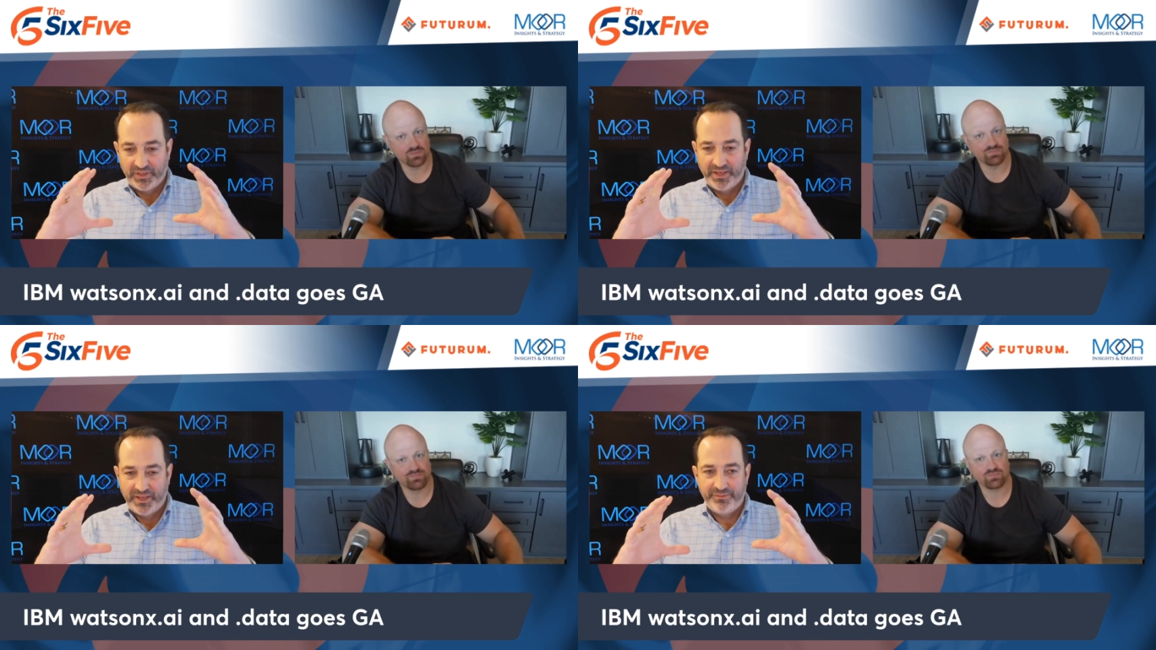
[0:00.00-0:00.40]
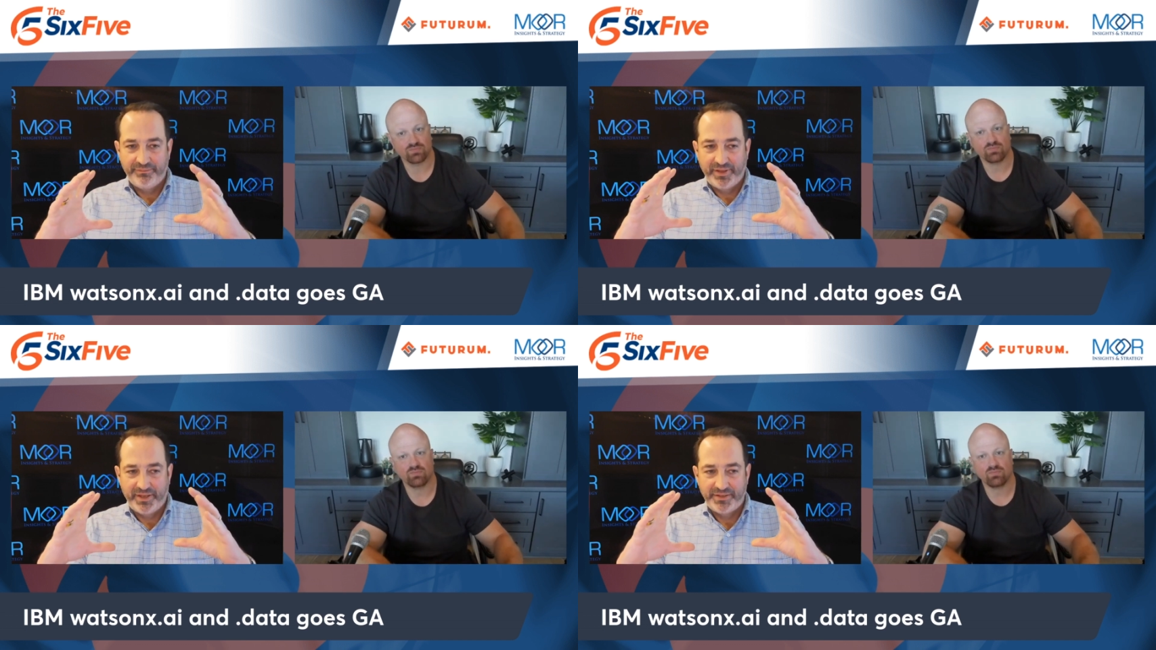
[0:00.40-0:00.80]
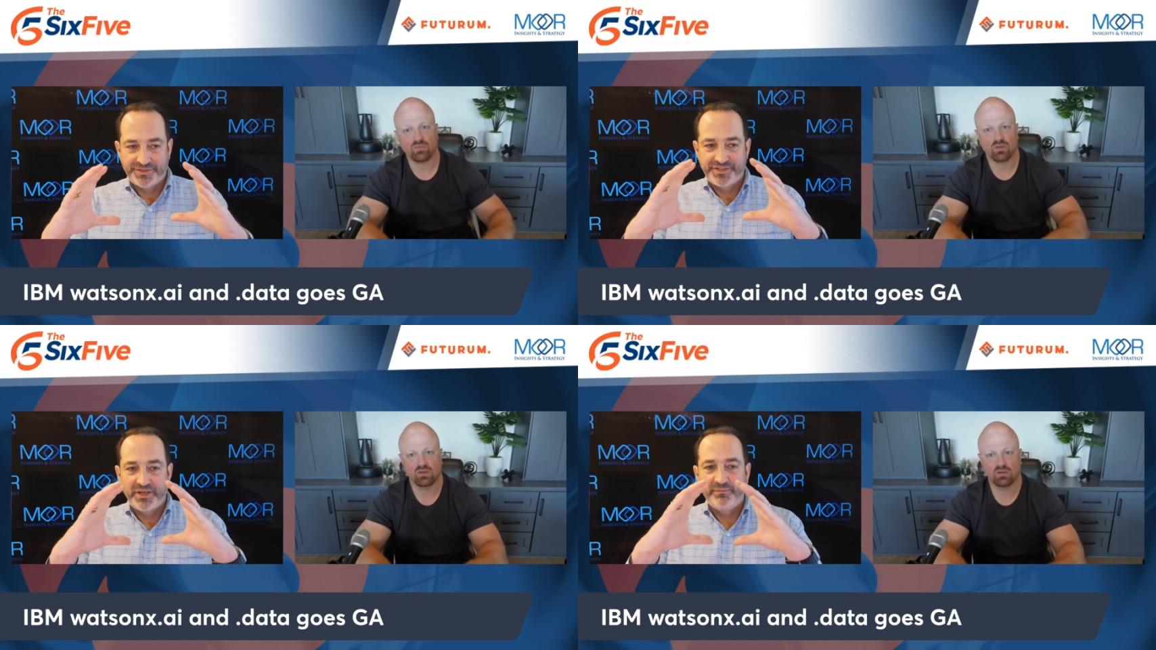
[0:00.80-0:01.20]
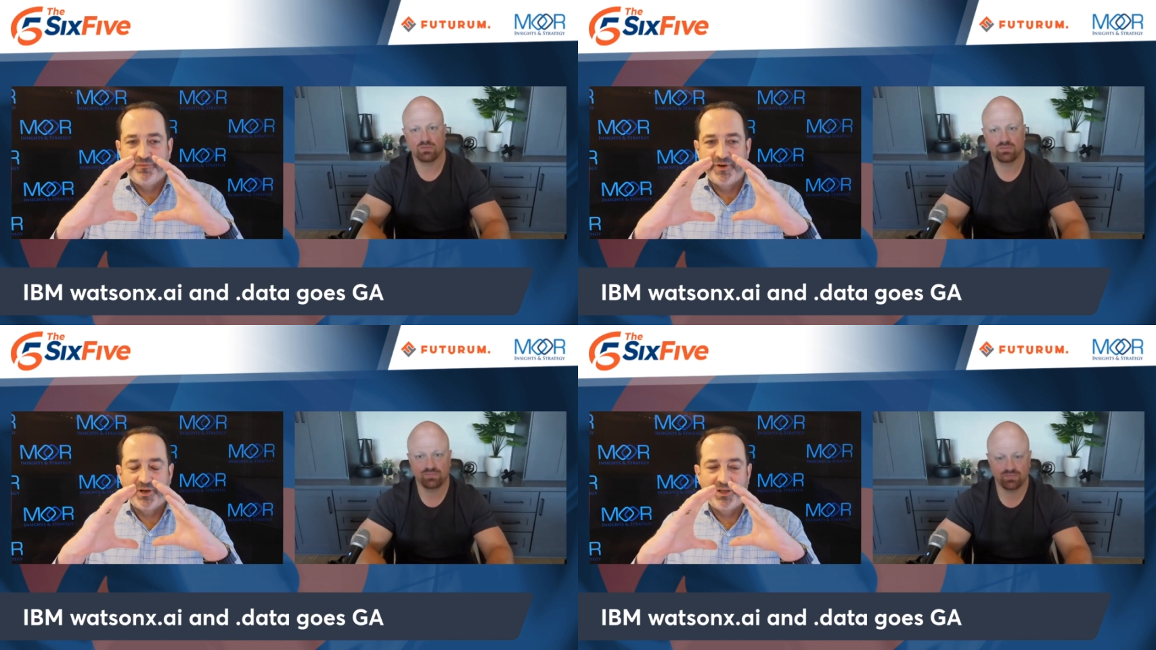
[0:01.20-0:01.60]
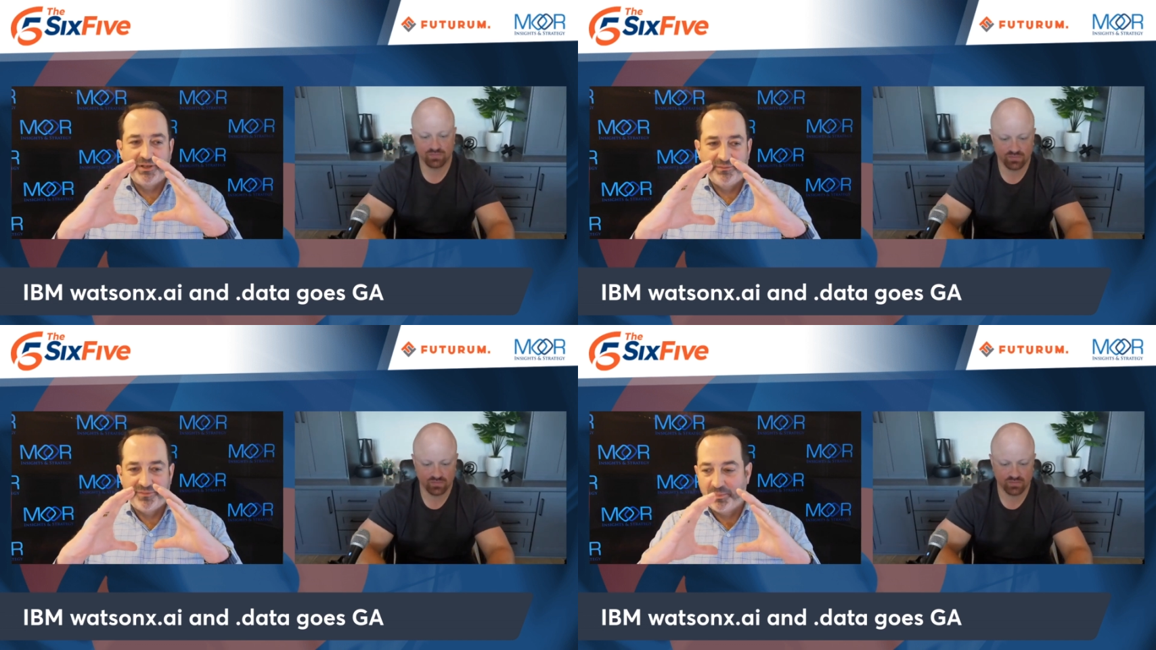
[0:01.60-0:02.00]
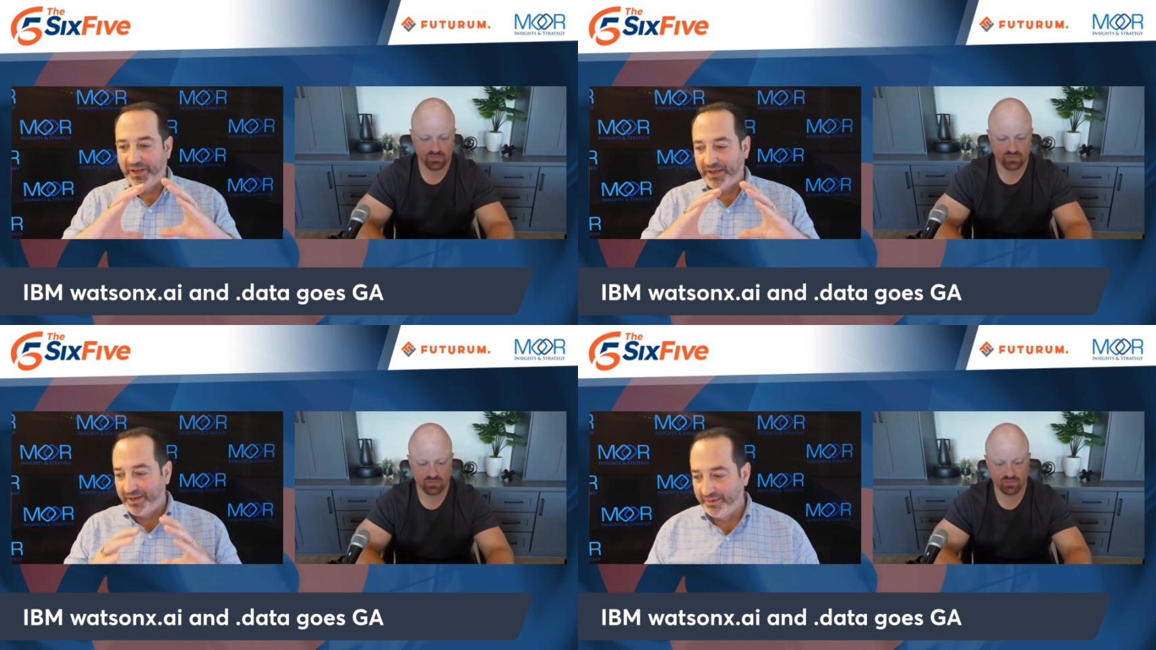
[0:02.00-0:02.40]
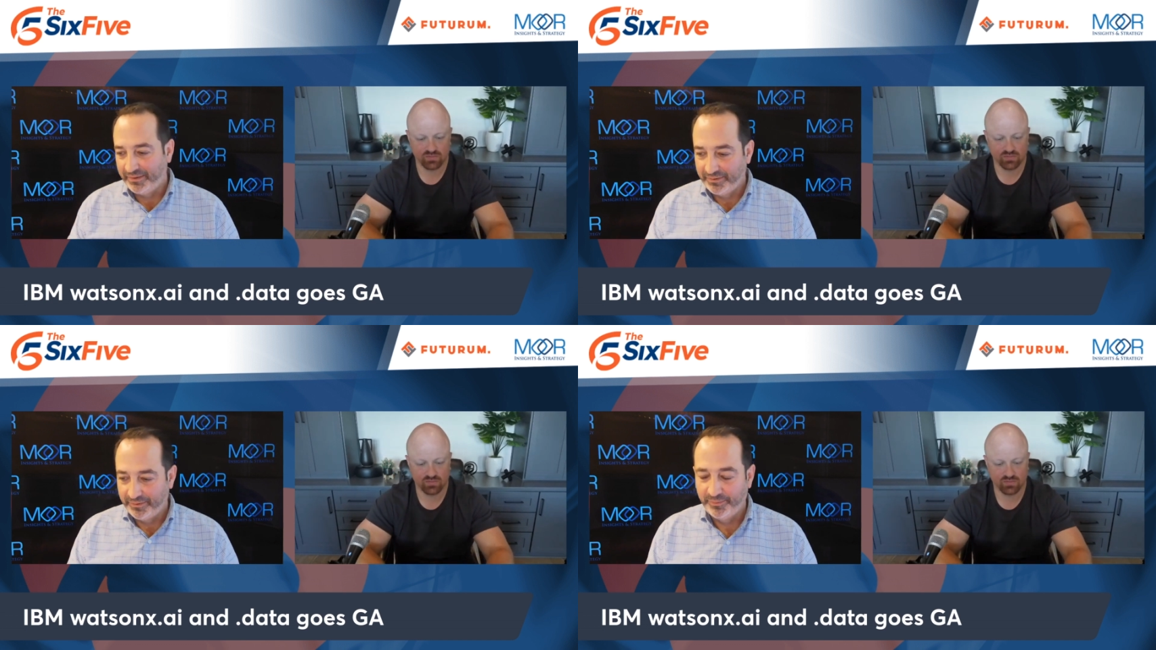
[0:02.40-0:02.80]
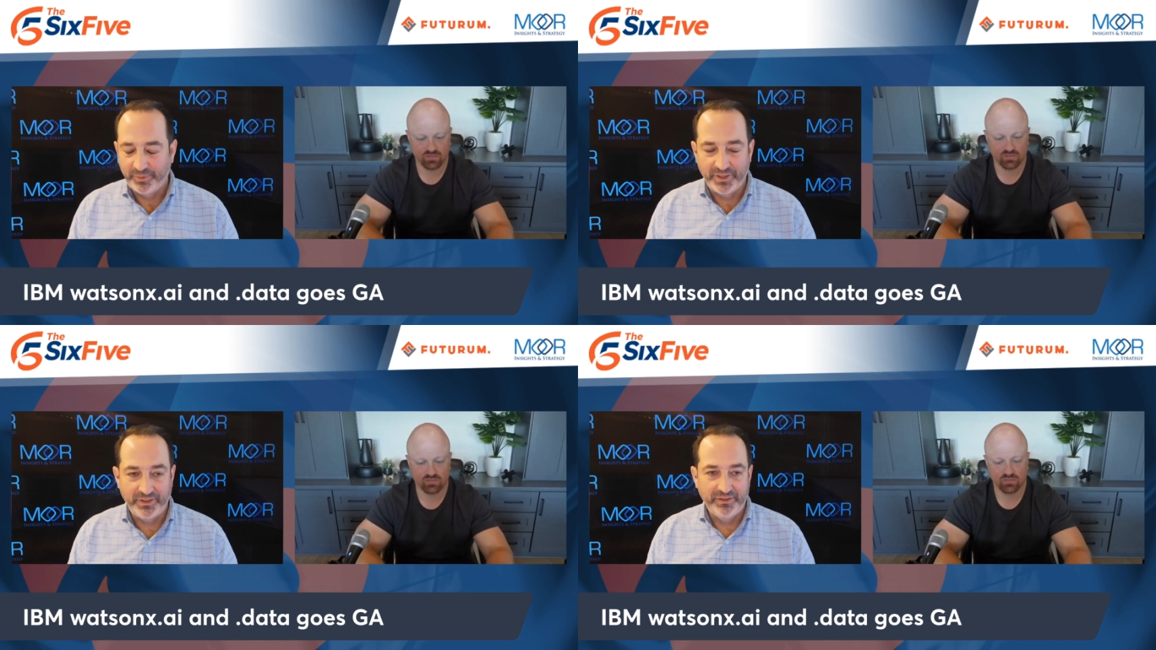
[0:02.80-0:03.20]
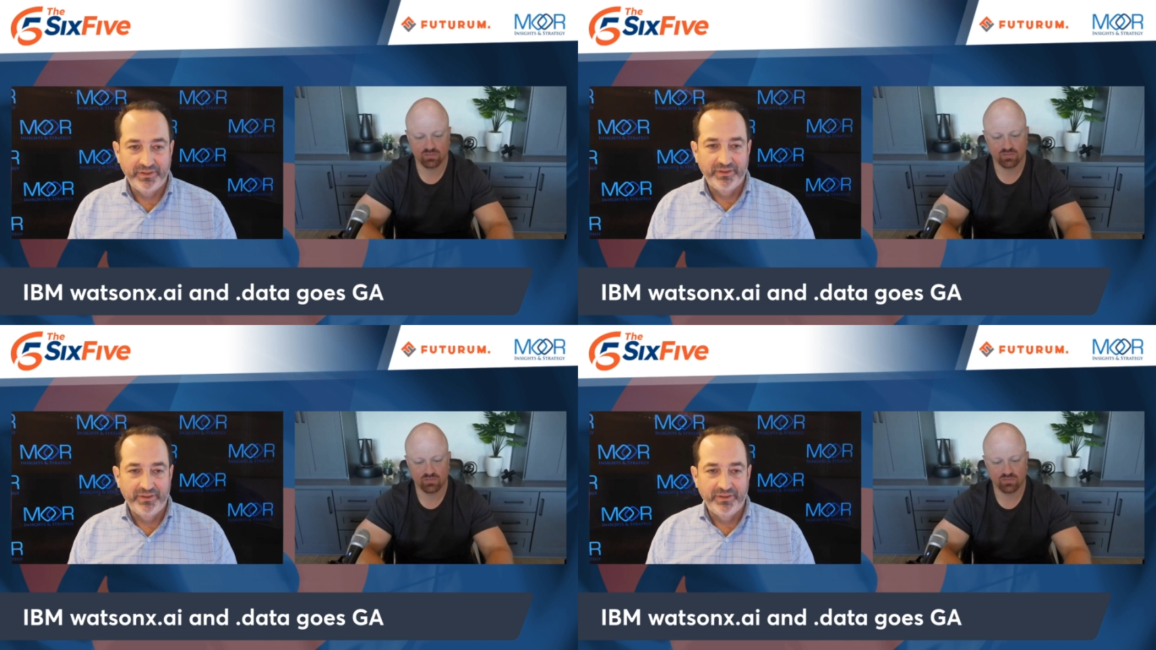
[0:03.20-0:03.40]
Speaker 1: a a variant of the pie, right?